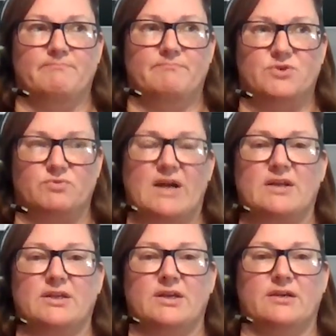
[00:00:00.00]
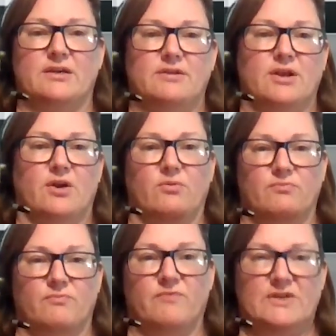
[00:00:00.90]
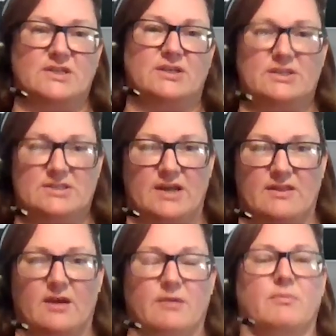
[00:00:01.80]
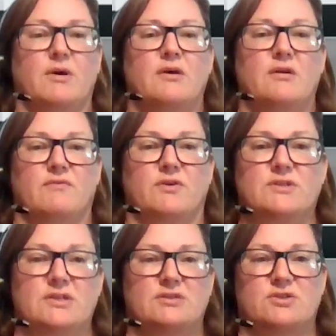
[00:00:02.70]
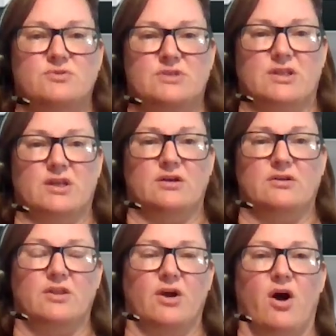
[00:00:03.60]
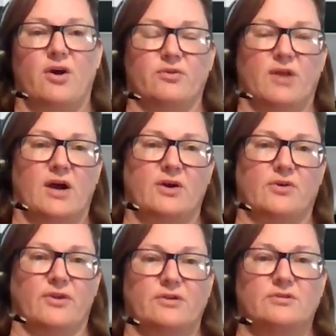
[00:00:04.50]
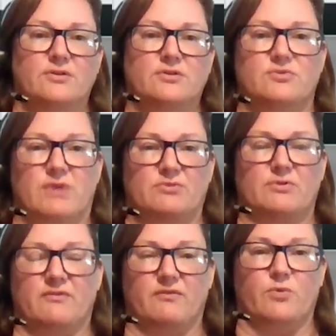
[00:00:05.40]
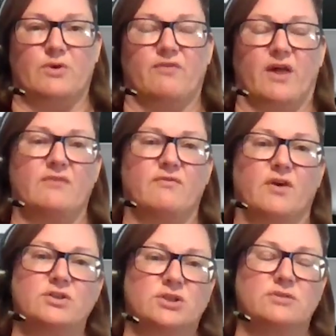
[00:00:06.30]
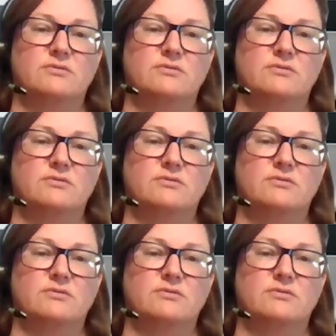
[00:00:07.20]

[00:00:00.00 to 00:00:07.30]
directly, physically sight them versus using the auto lock or the direct reflect function?